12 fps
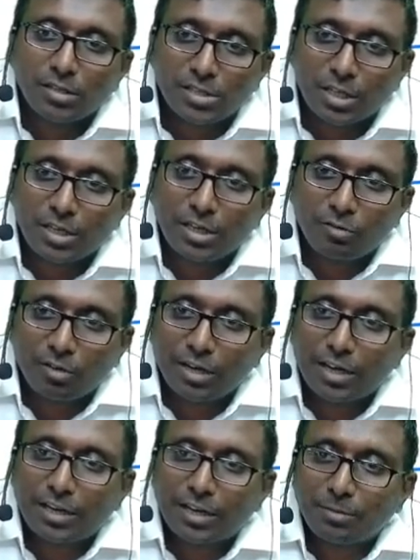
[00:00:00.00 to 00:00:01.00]
Sell at 1
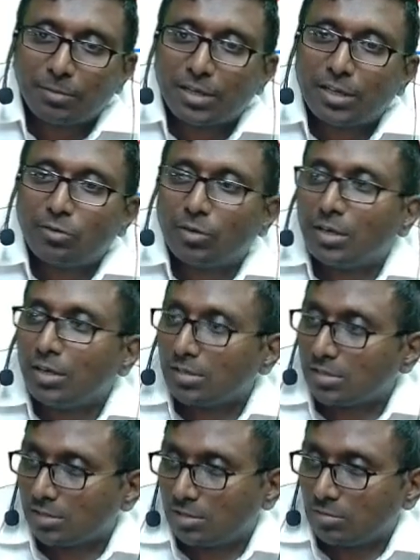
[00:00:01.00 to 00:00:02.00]
lakh and buy at
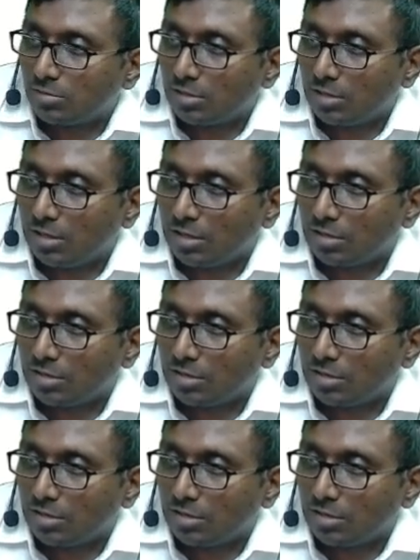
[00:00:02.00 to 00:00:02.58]
106,000